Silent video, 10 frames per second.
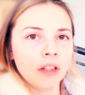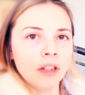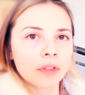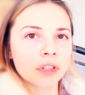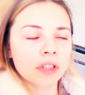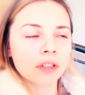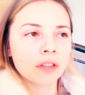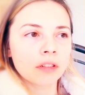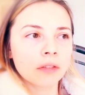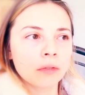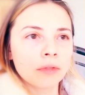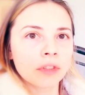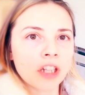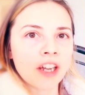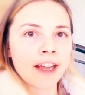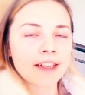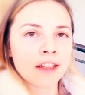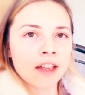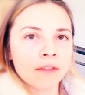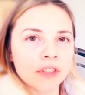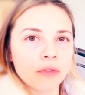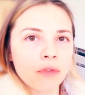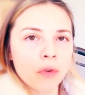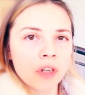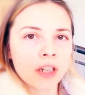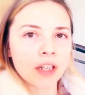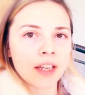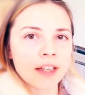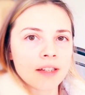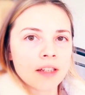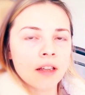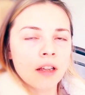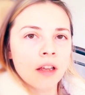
And so it has such a major lie that